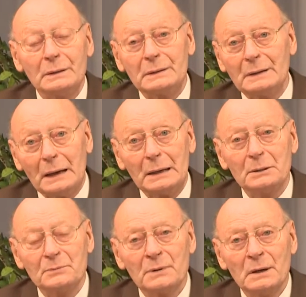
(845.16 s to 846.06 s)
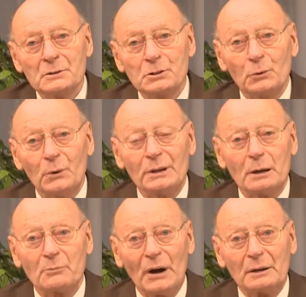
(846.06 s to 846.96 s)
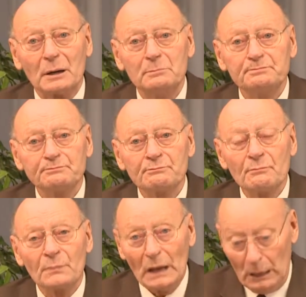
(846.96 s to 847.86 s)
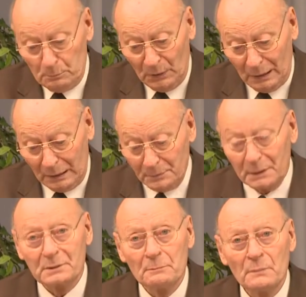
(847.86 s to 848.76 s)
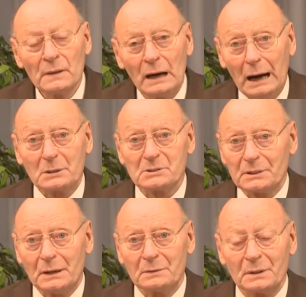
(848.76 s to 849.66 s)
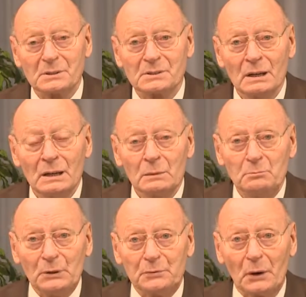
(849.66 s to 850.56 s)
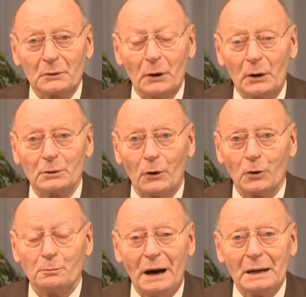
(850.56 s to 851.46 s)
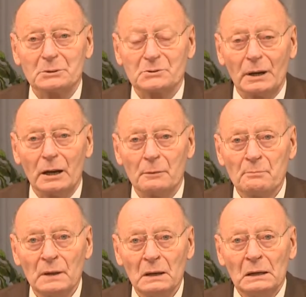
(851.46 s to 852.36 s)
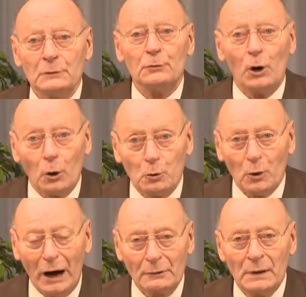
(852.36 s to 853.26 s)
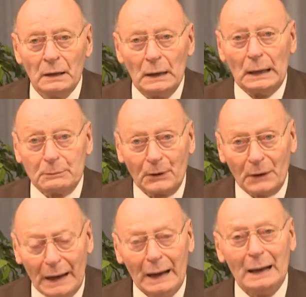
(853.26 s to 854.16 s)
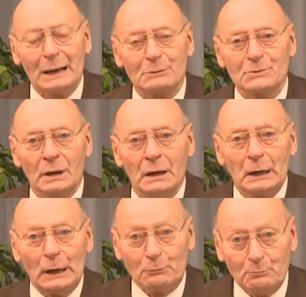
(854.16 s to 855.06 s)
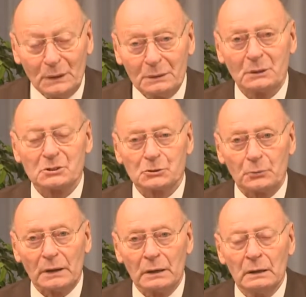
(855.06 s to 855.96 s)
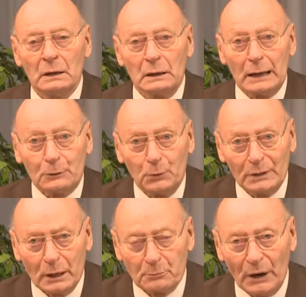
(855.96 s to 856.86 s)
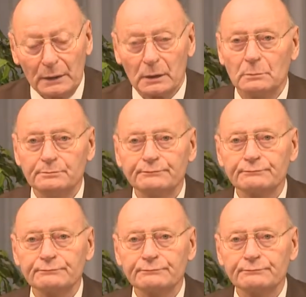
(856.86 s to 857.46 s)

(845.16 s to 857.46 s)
He gave to William Branham. And beloved, I say this before God Almighty. No one ever had a ministry like William Branham.